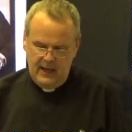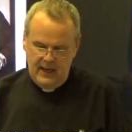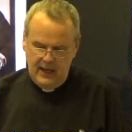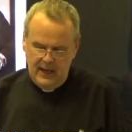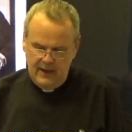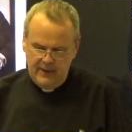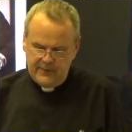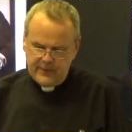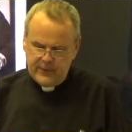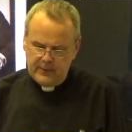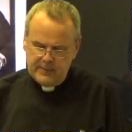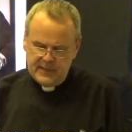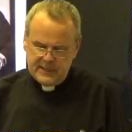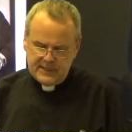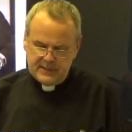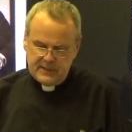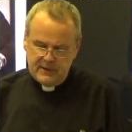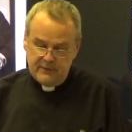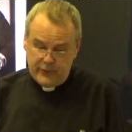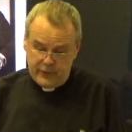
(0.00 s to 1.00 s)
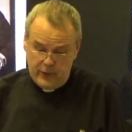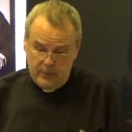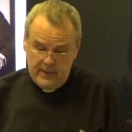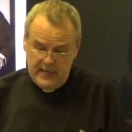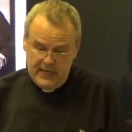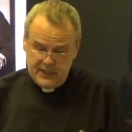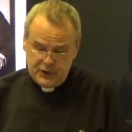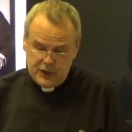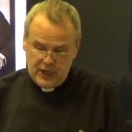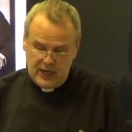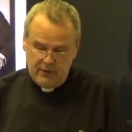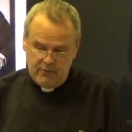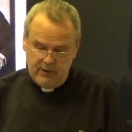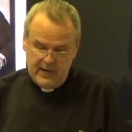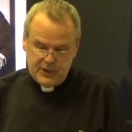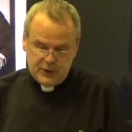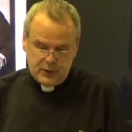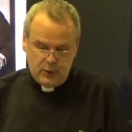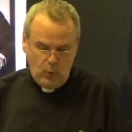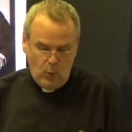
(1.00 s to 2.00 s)
If from, this, from his
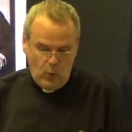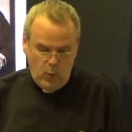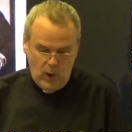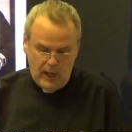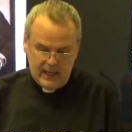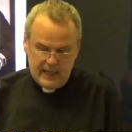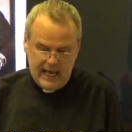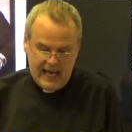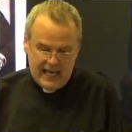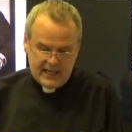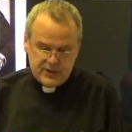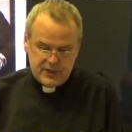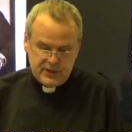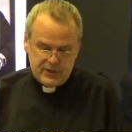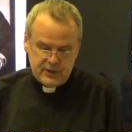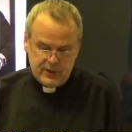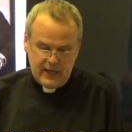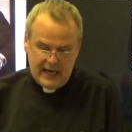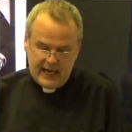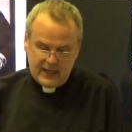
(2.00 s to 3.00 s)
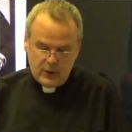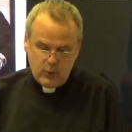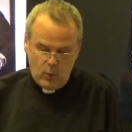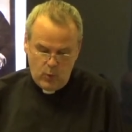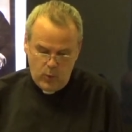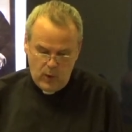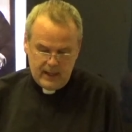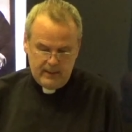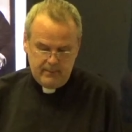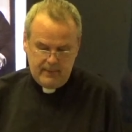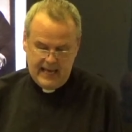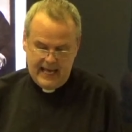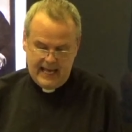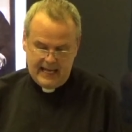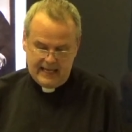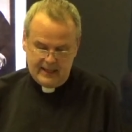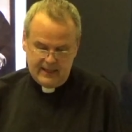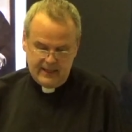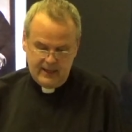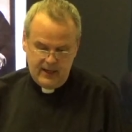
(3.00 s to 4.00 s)
generation one had to select one man
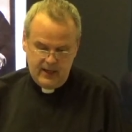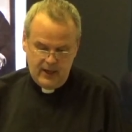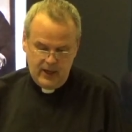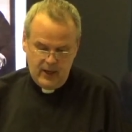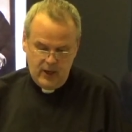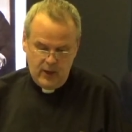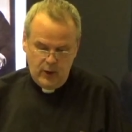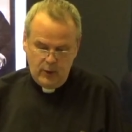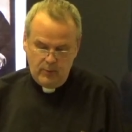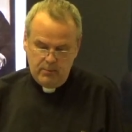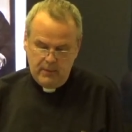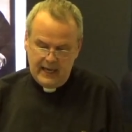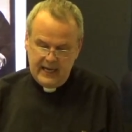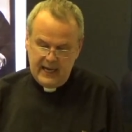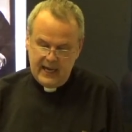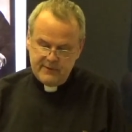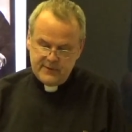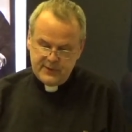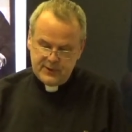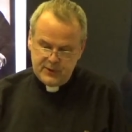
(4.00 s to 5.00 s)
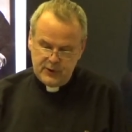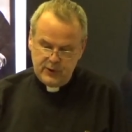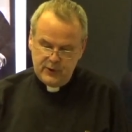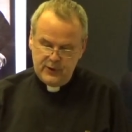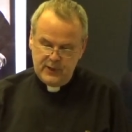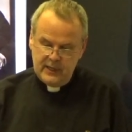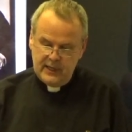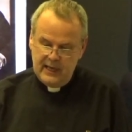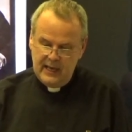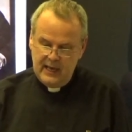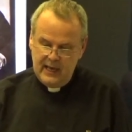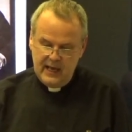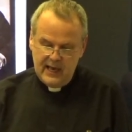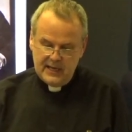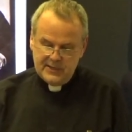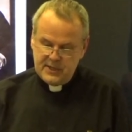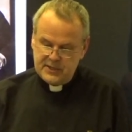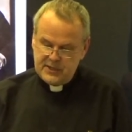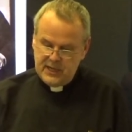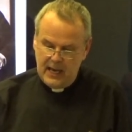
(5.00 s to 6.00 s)
who might have stood
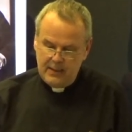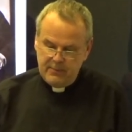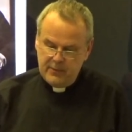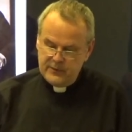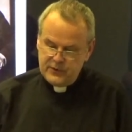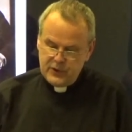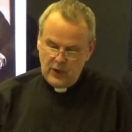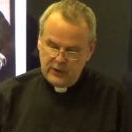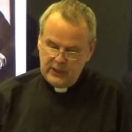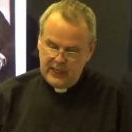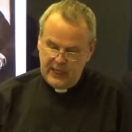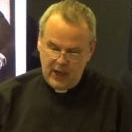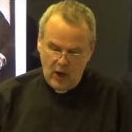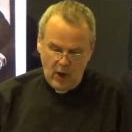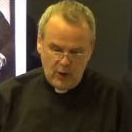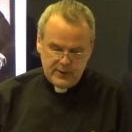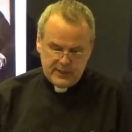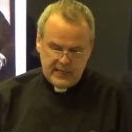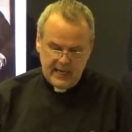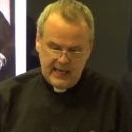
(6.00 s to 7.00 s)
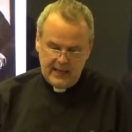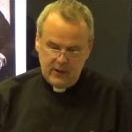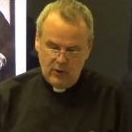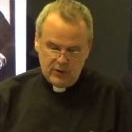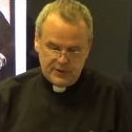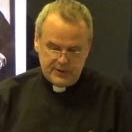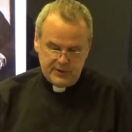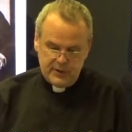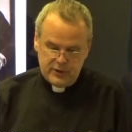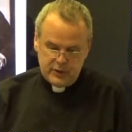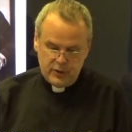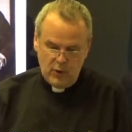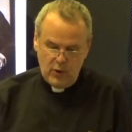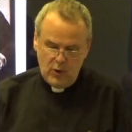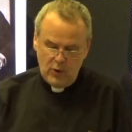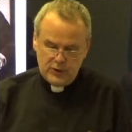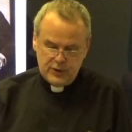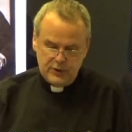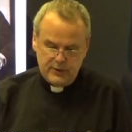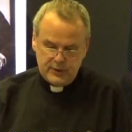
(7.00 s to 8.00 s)
as a type of Don Quixote or St.
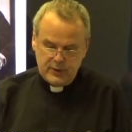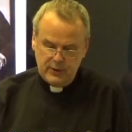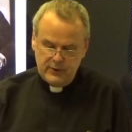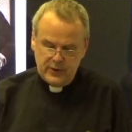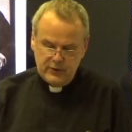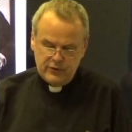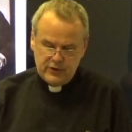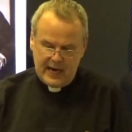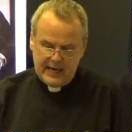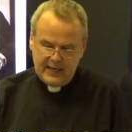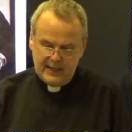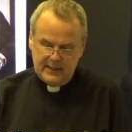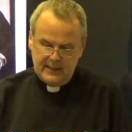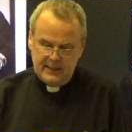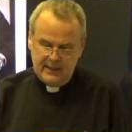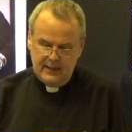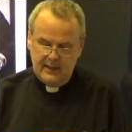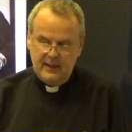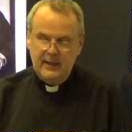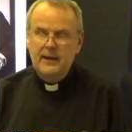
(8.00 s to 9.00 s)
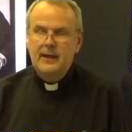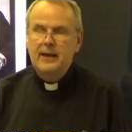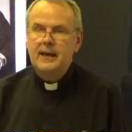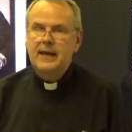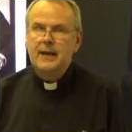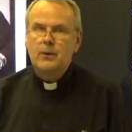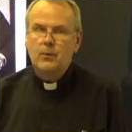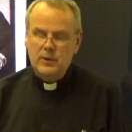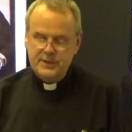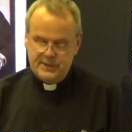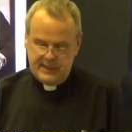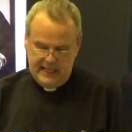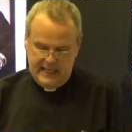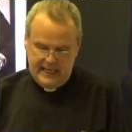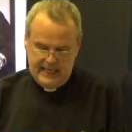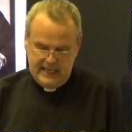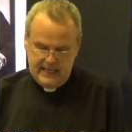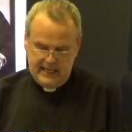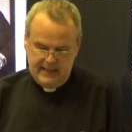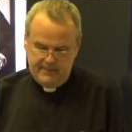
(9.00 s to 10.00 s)
George who slew the dragon, it was
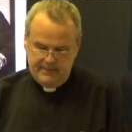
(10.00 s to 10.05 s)
he.